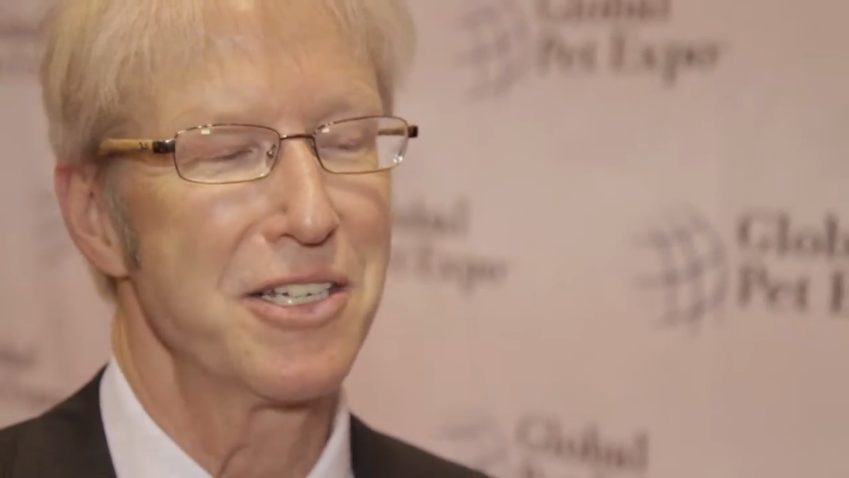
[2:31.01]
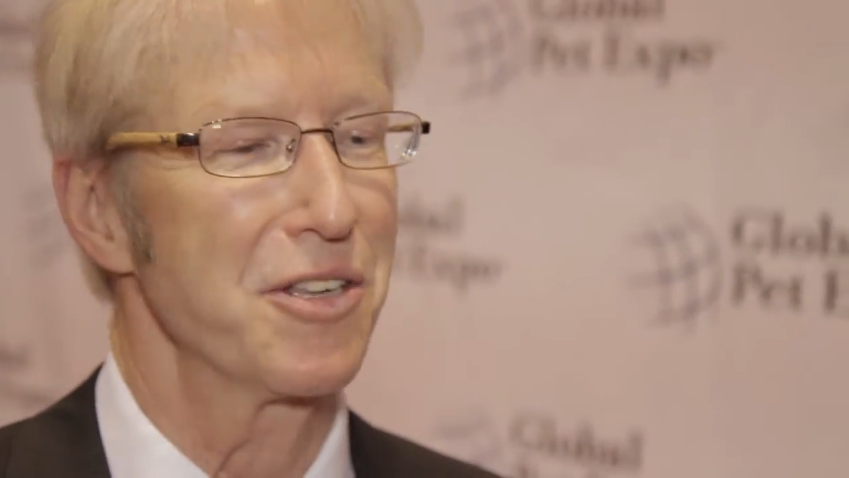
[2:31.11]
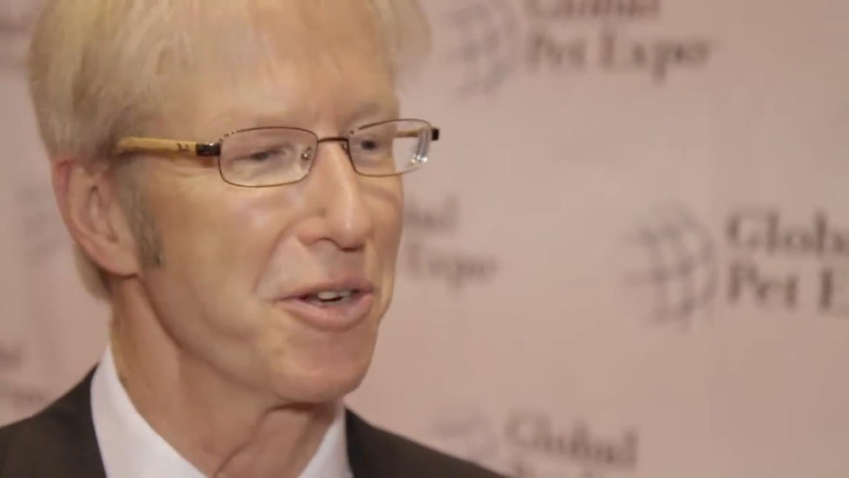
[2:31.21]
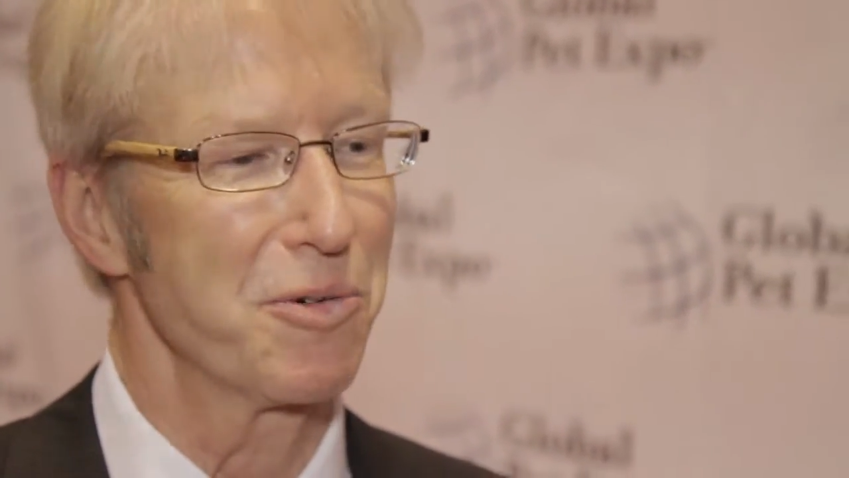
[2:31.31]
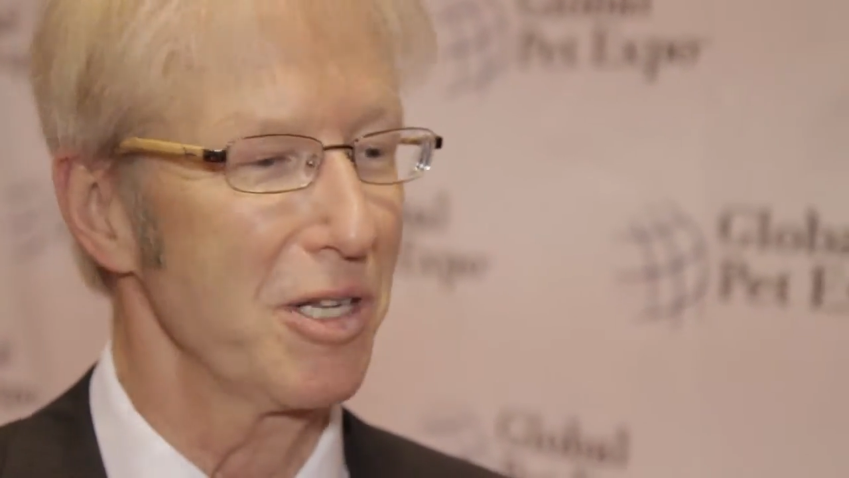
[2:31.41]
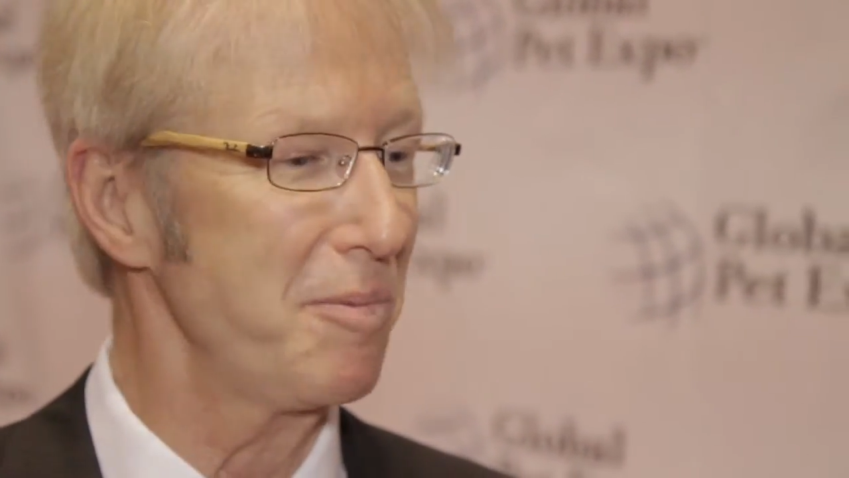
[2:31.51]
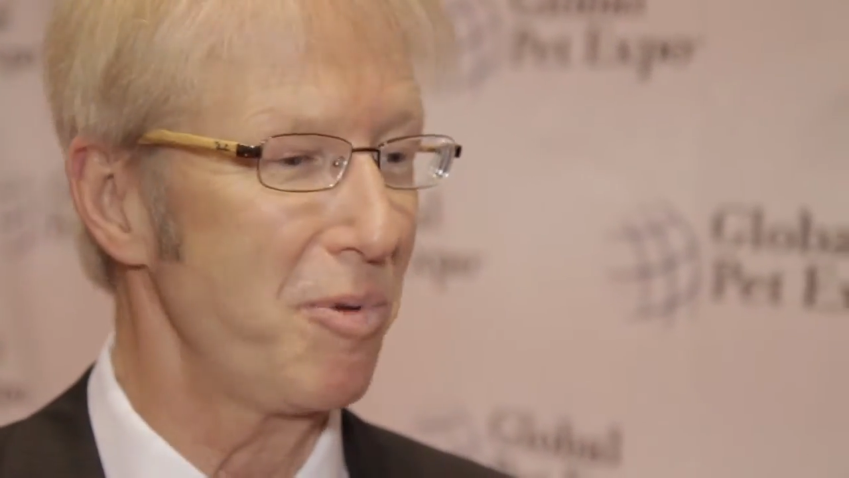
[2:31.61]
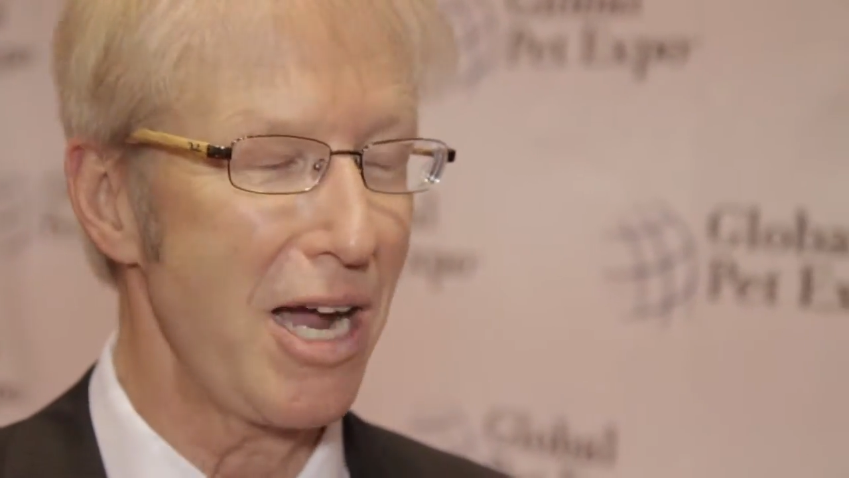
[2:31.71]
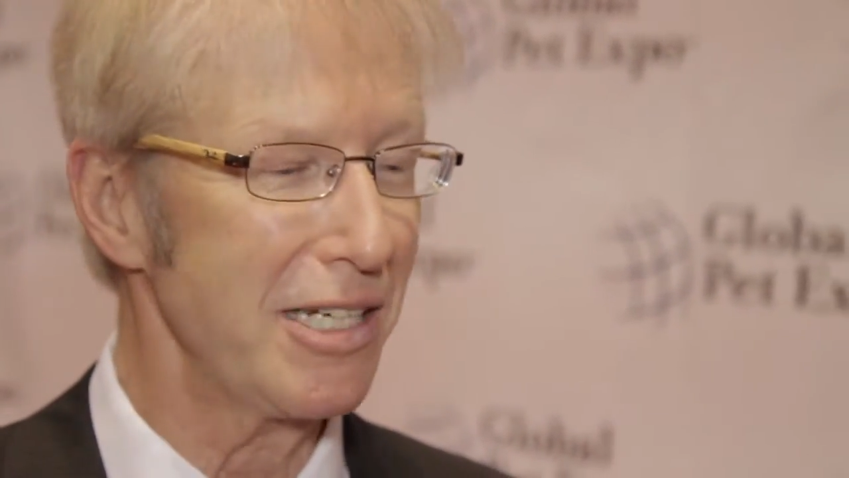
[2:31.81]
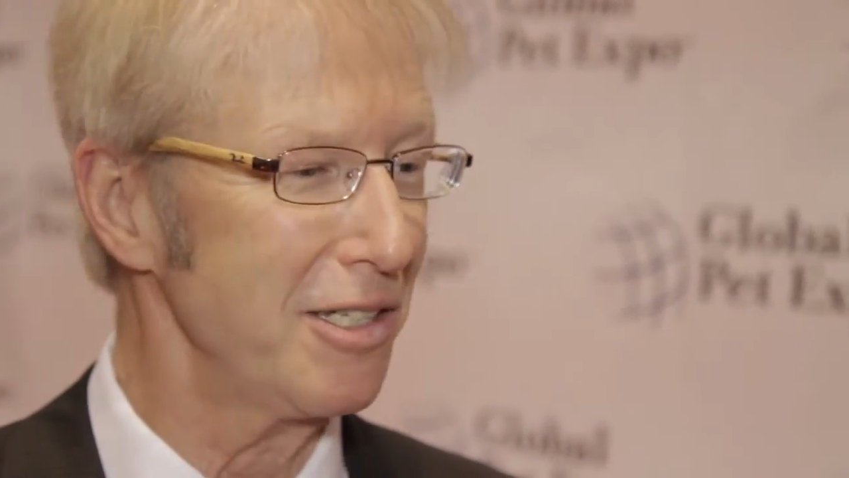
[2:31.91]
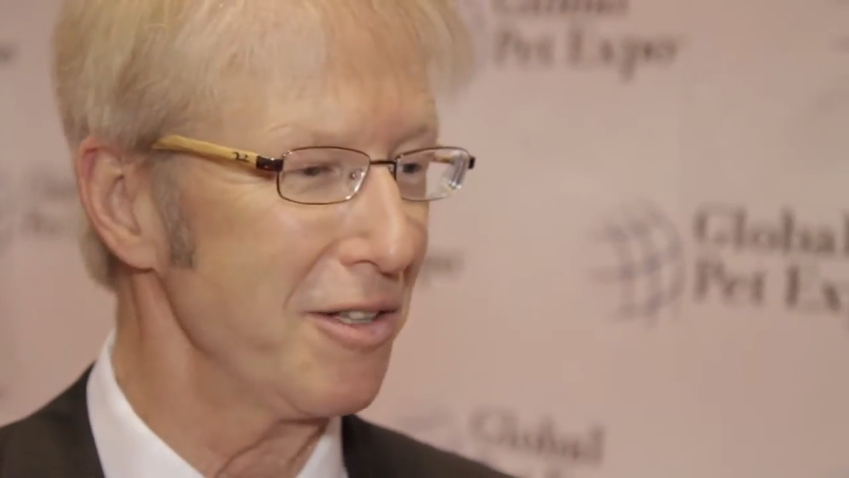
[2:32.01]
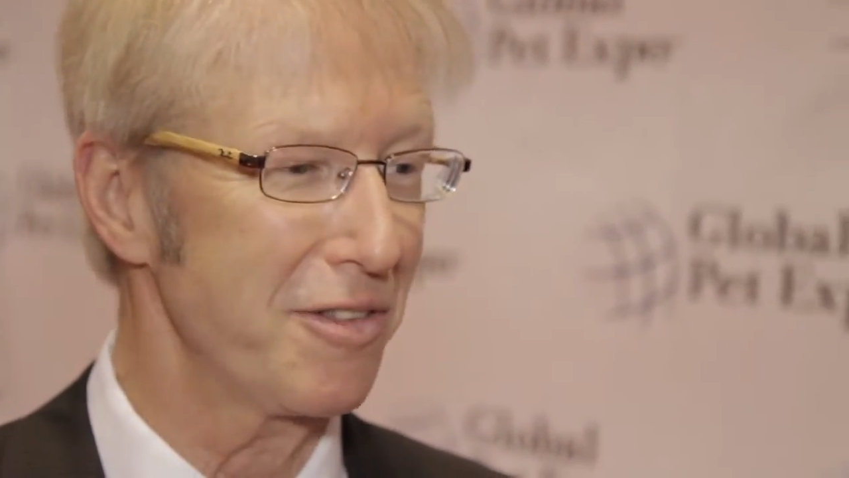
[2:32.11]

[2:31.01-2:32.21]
to the really practical